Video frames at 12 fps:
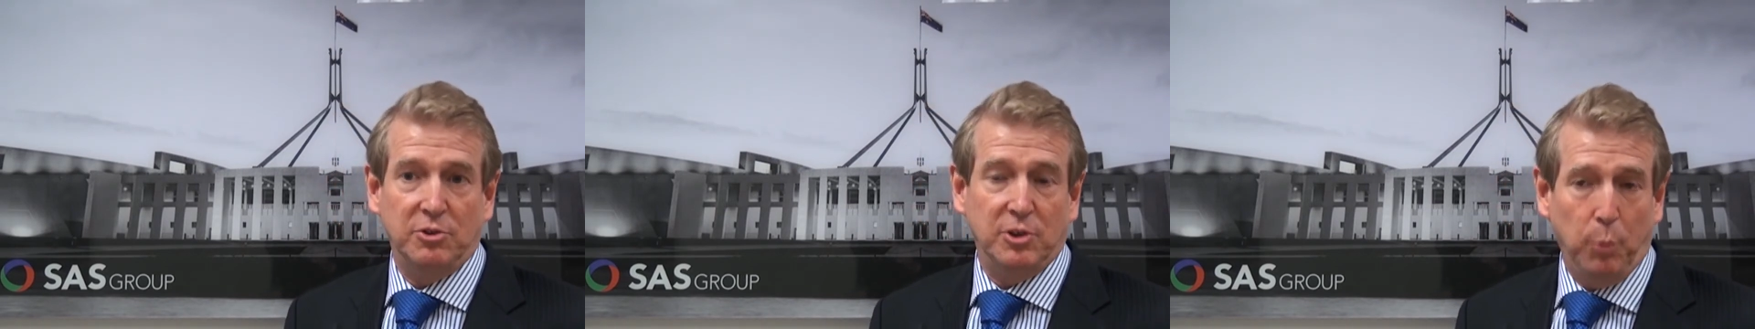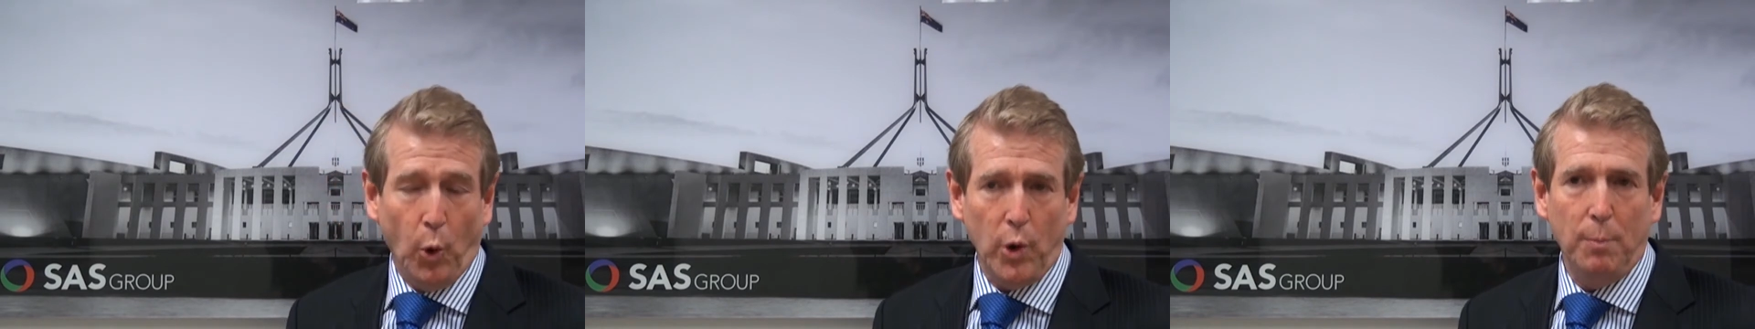
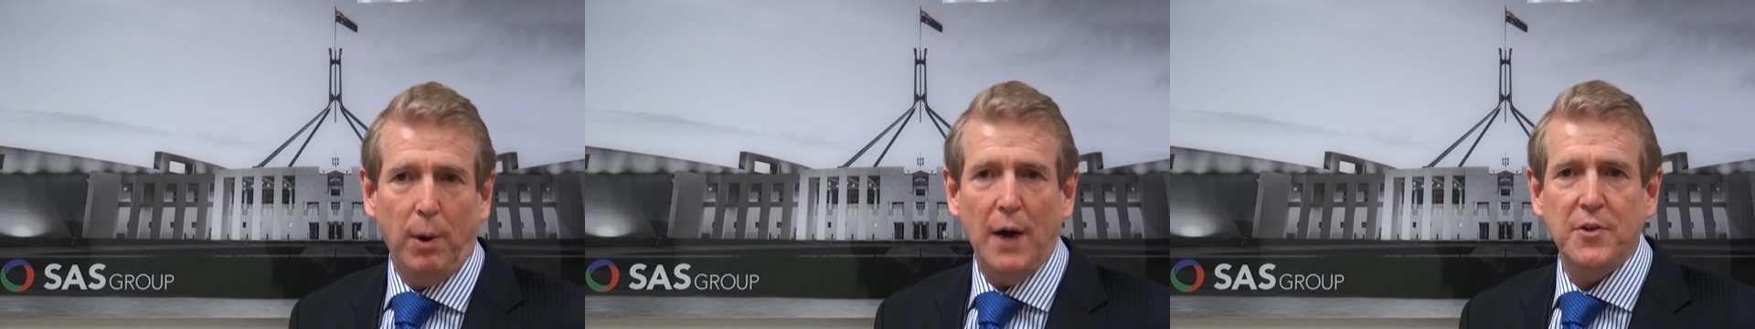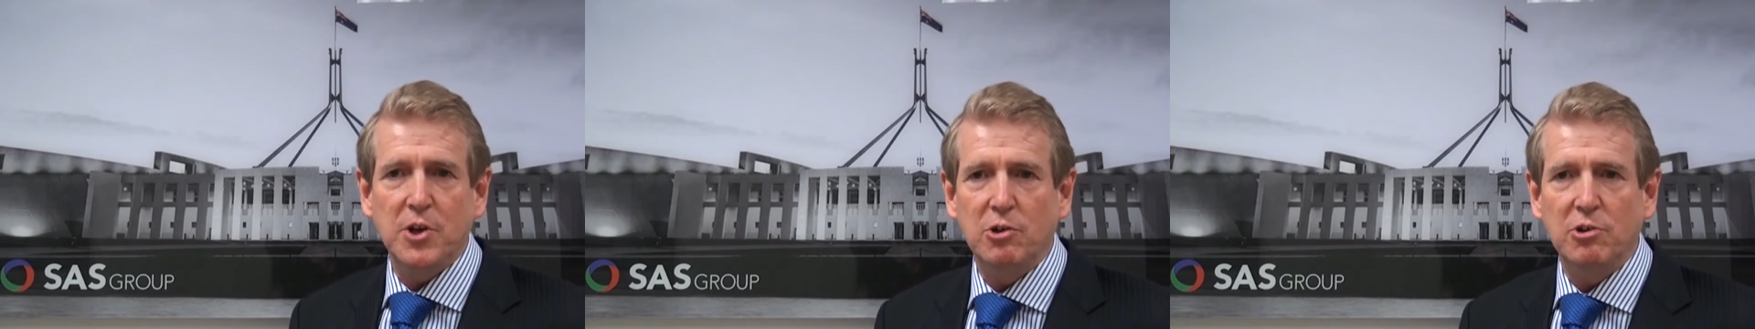supported
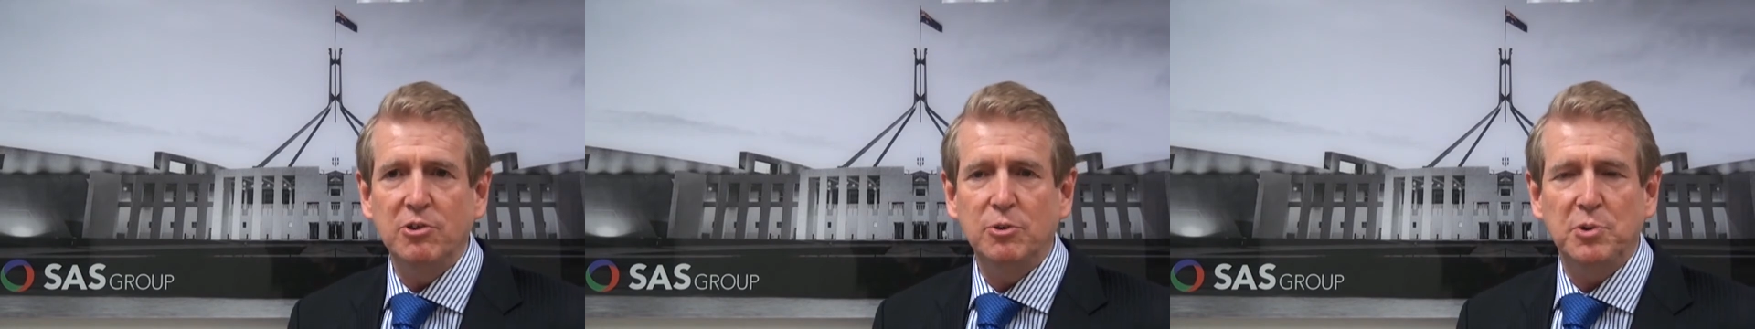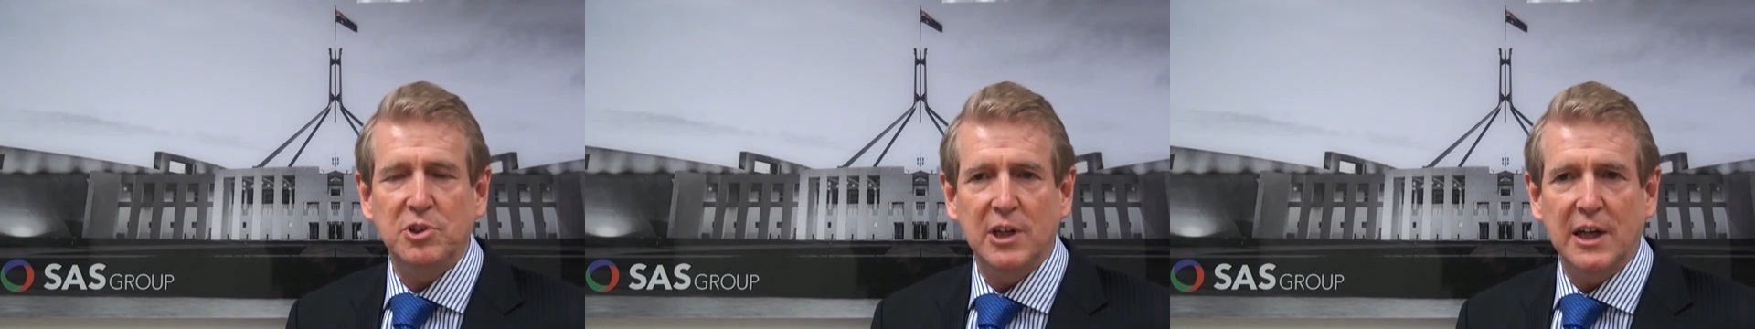by the
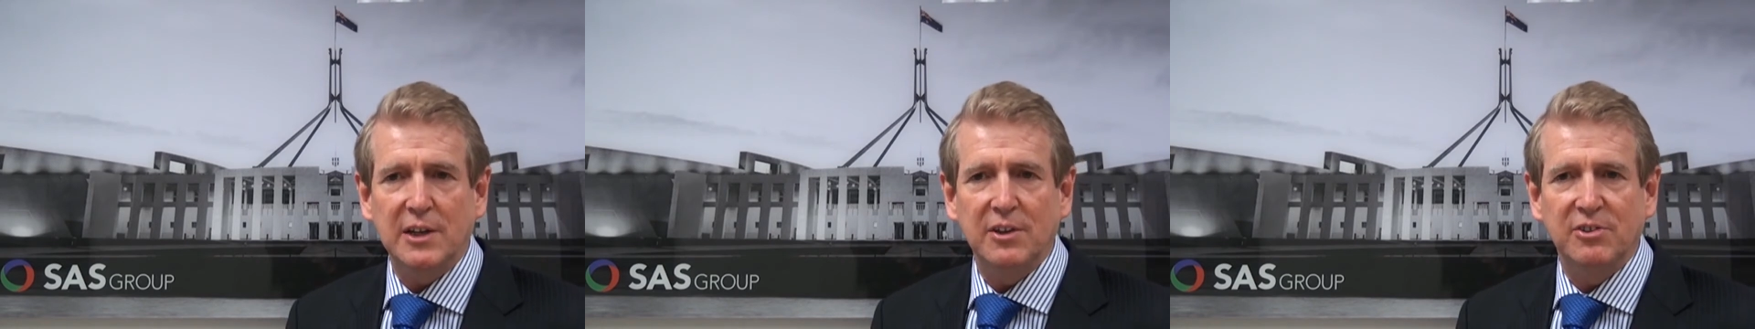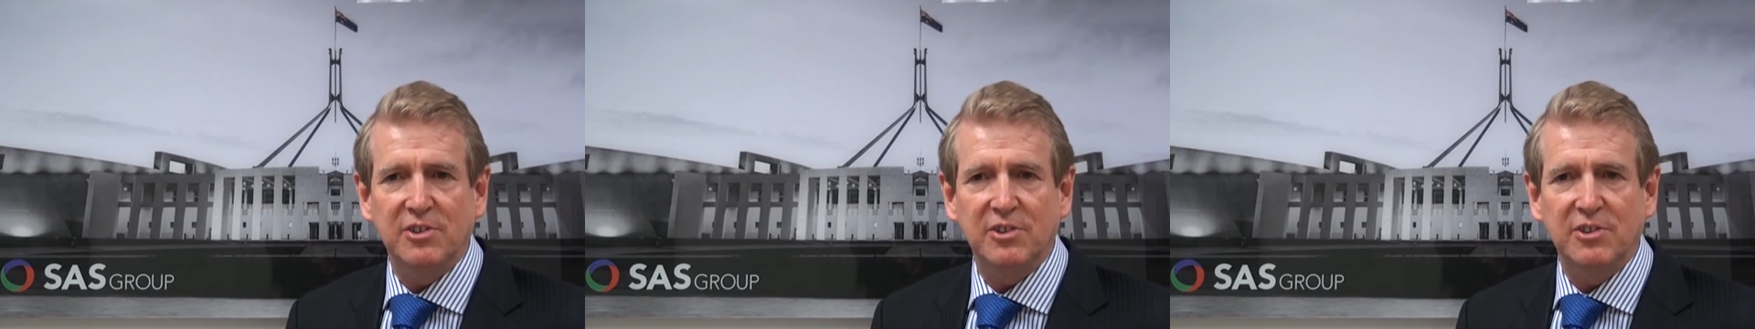unions, particularly the